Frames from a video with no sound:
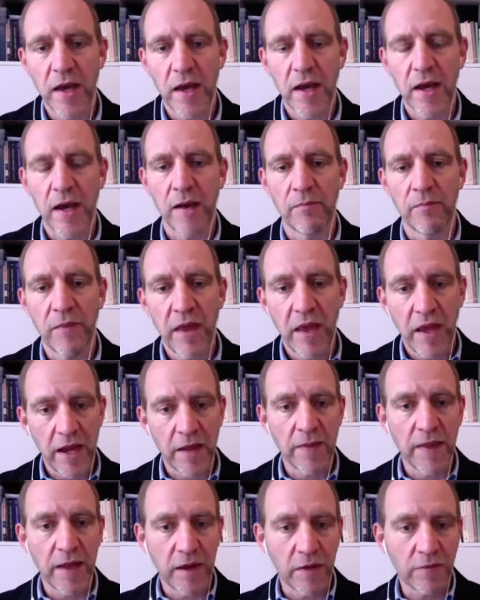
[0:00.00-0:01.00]

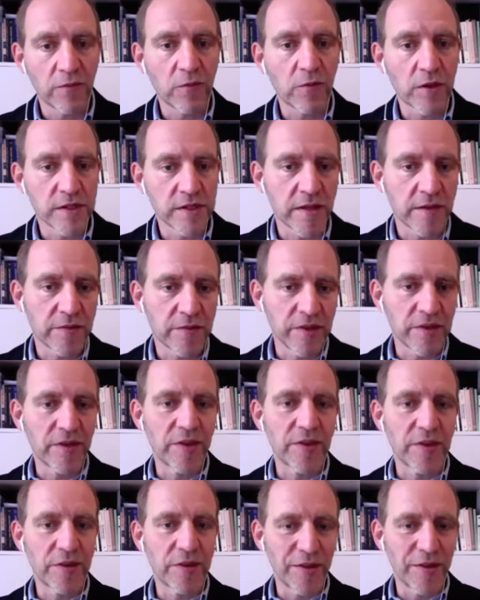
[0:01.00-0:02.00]
And then, of course,
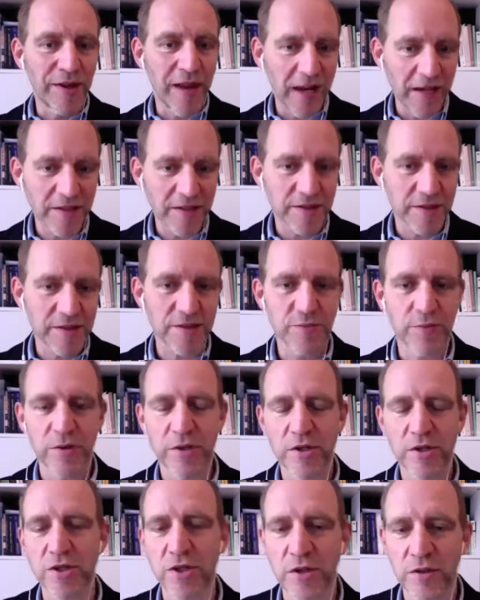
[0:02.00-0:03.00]
the nexus,
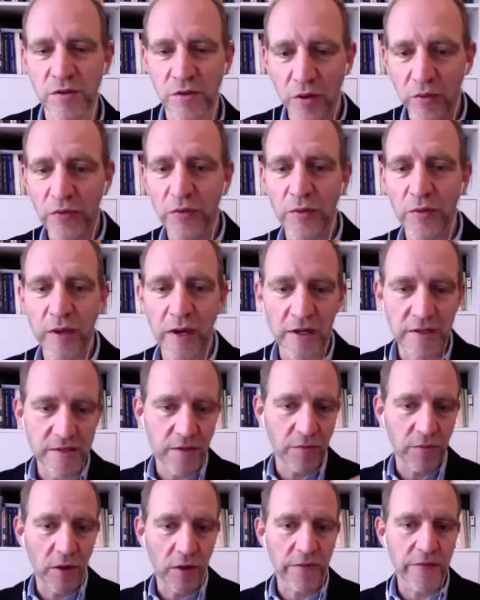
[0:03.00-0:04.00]
which is also there, is the
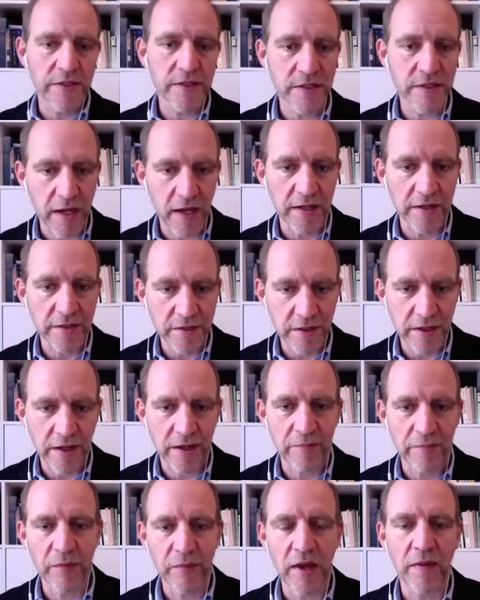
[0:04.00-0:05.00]
role of the state
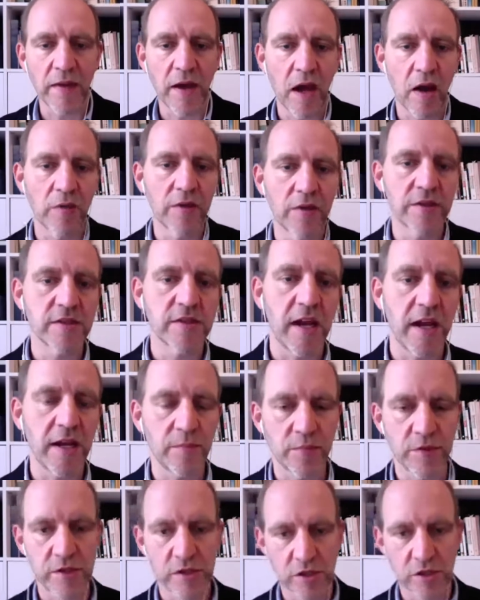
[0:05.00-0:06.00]
and how the
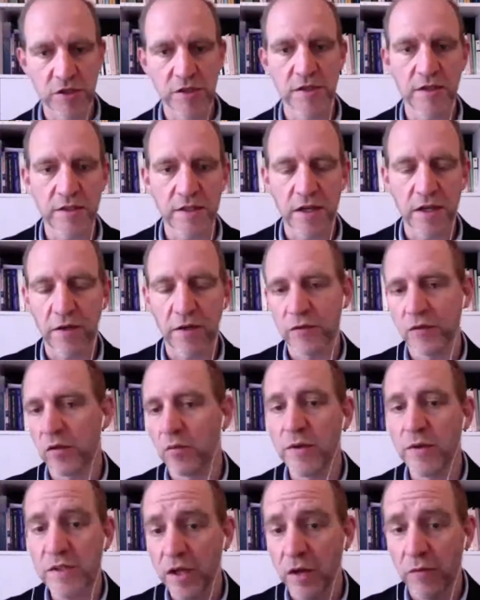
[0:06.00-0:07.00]
state positions itself. So
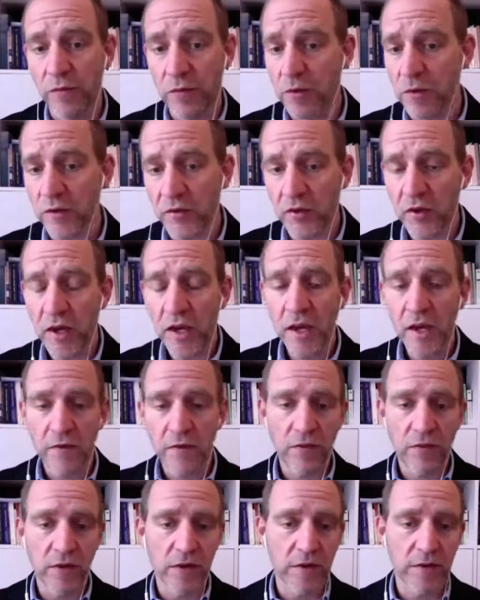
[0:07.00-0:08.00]
we see, of course,
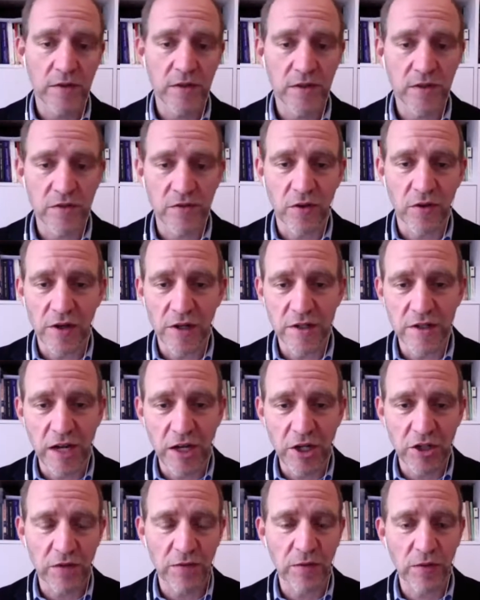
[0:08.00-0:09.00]
if you just draw your
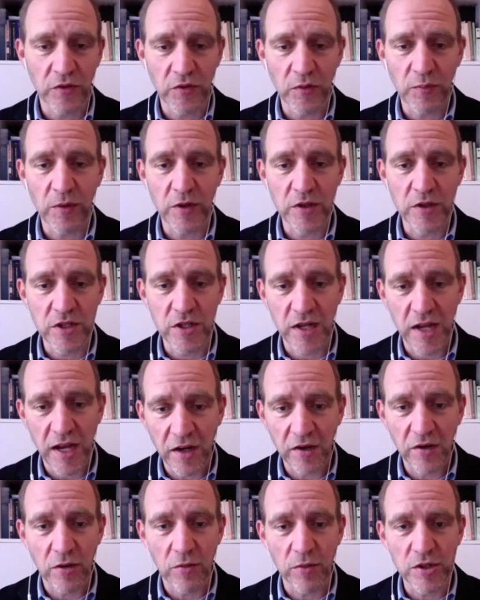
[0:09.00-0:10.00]
attention, of course, on
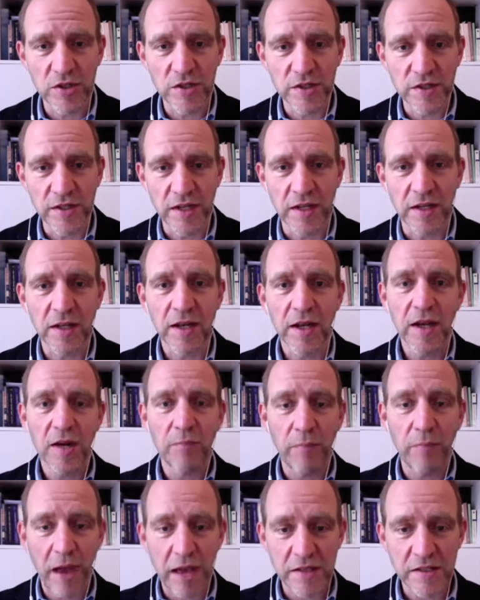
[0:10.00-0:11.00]
Montenegro, which has seen
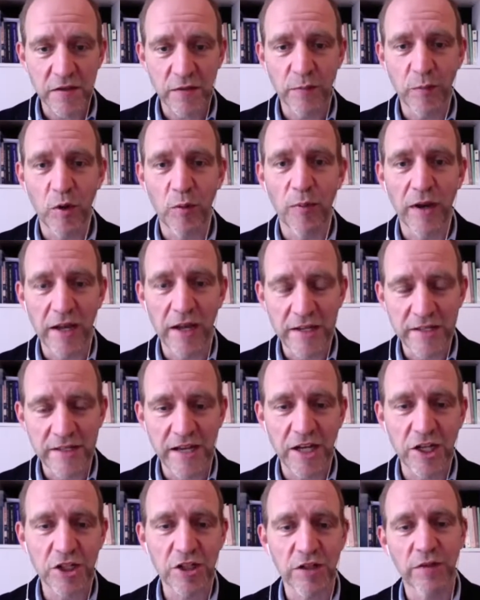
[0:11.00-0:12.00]
massive
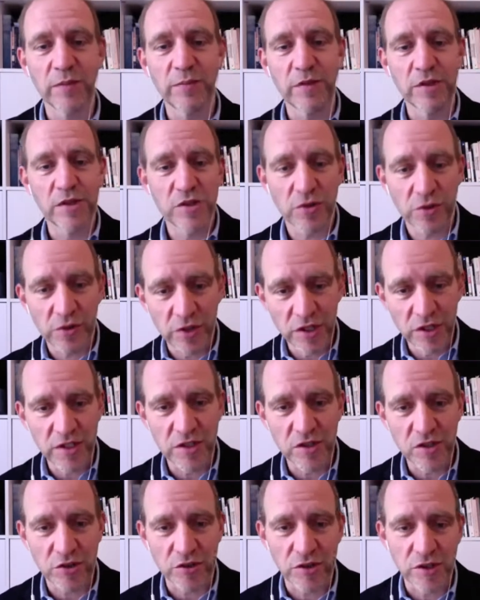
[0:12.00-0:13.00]
mobilization of the majority
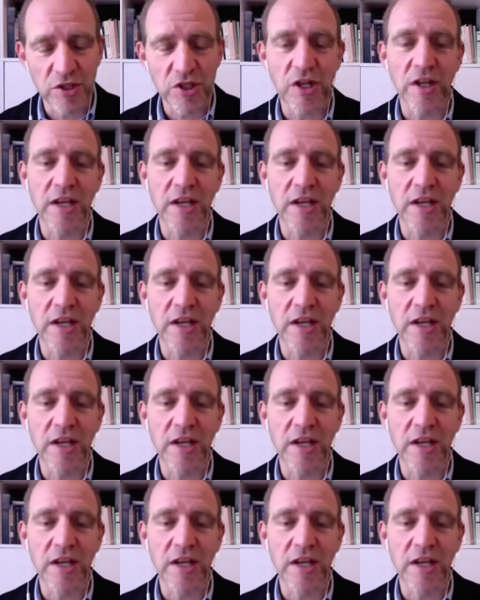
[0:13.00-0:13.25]
church